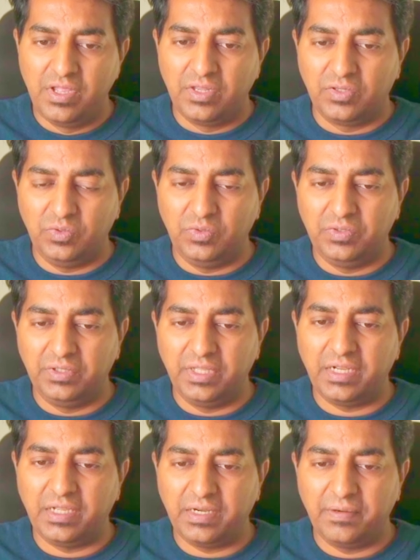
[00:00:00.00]
So there
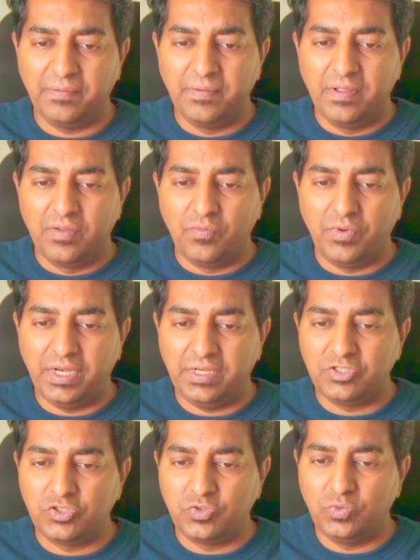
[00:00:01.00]
are 1,
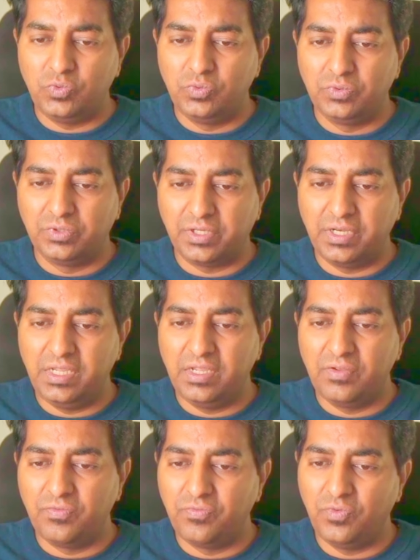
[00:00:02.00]
2, 3,
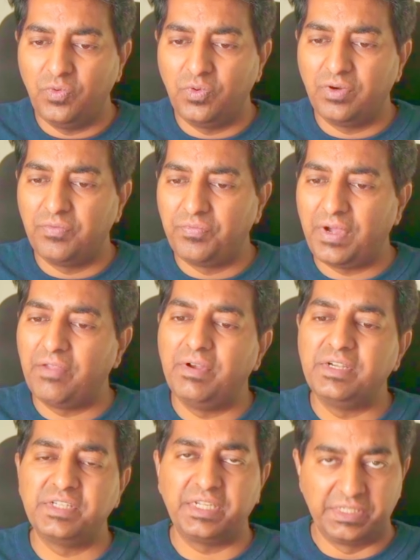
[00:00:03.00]
4, 5,
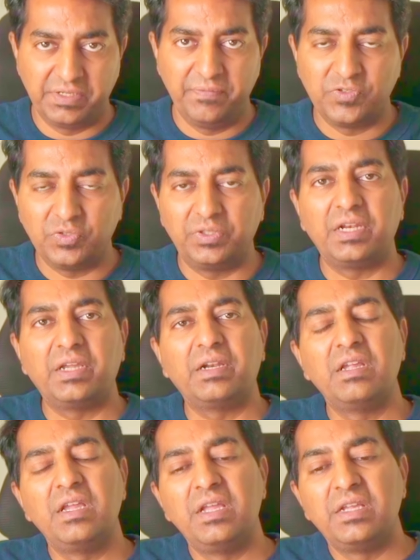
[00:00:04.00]
and 6. So there are
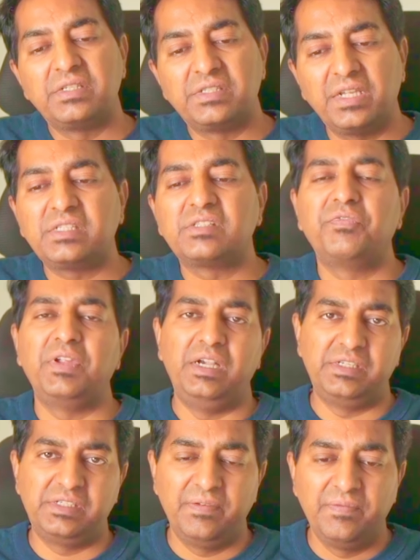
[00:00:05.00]
6
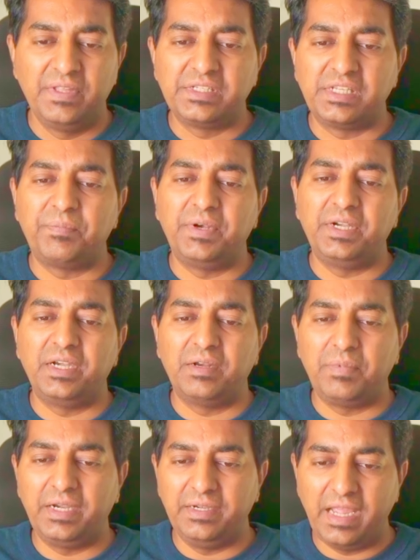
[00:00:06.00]
fields separated
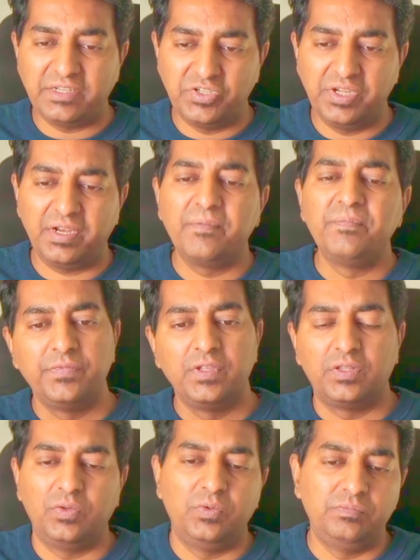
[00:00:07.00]
by dash here.
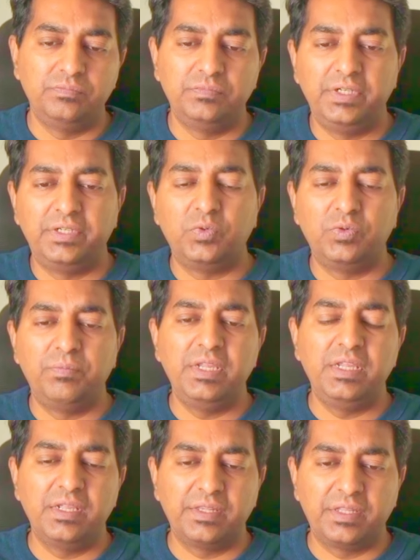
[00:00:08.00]
So it could
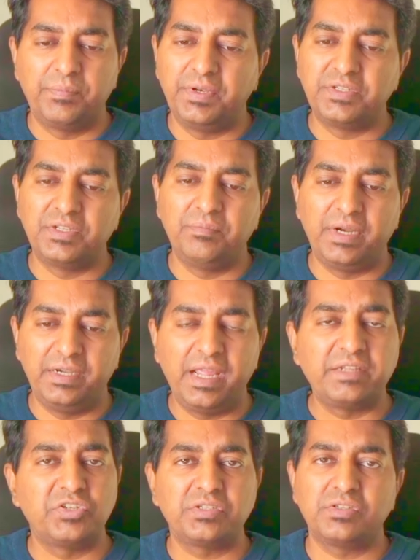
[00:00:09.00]
be separation by
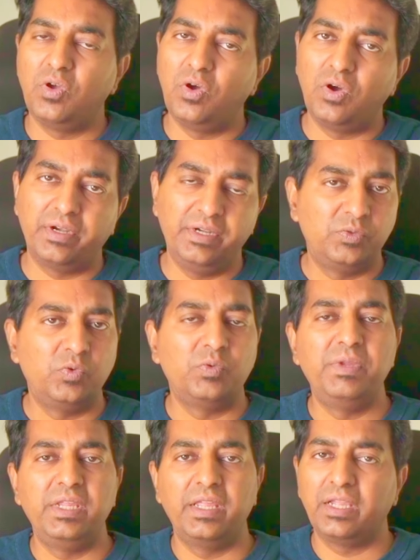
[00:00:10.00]
dashes or it could
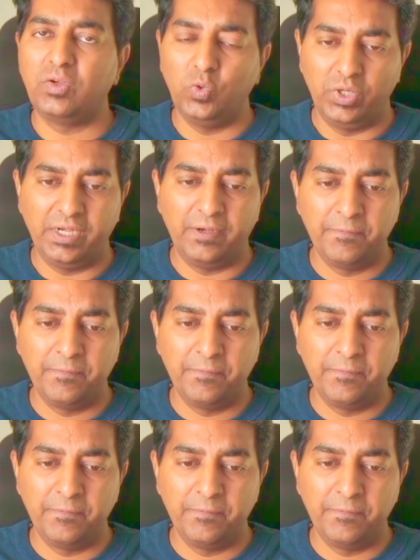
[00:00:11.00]
be a colon.